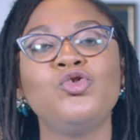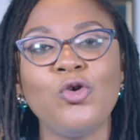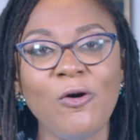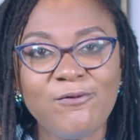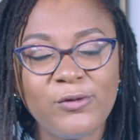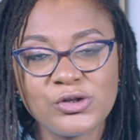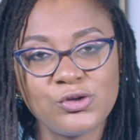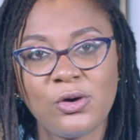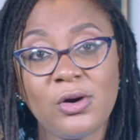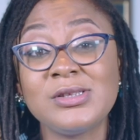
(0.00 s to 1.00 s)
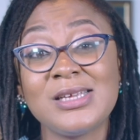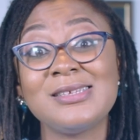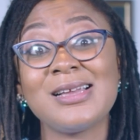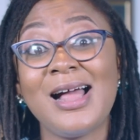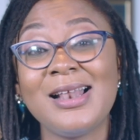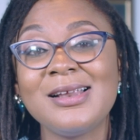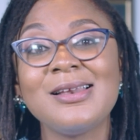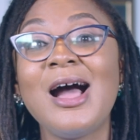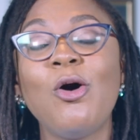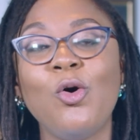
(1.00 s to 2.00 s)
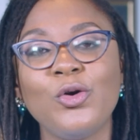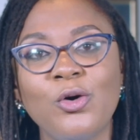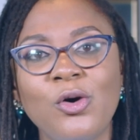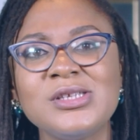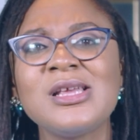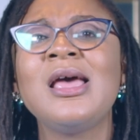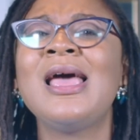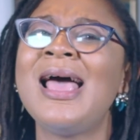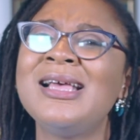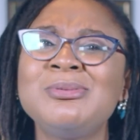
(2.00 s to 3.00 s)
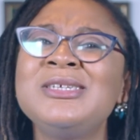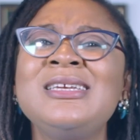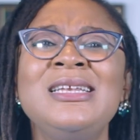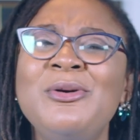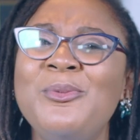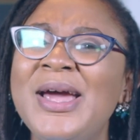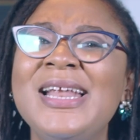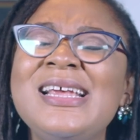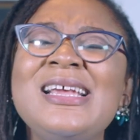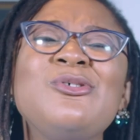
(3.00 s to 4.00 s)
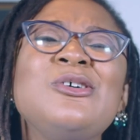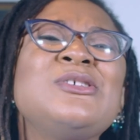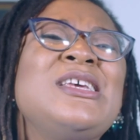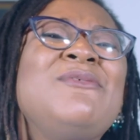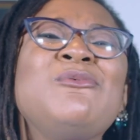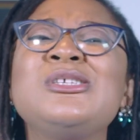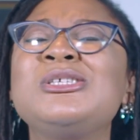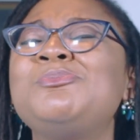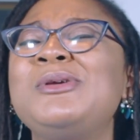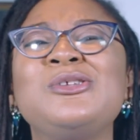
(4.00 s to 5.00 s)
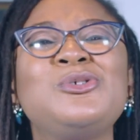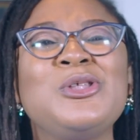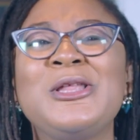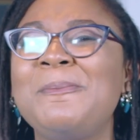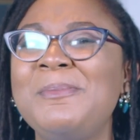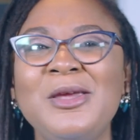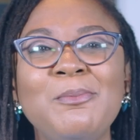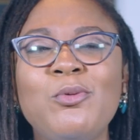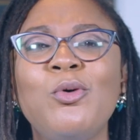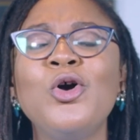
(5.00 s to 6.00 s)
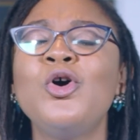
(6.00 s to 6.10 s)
Don't force your content calendar on us, especially when it doesn't even speak to the people.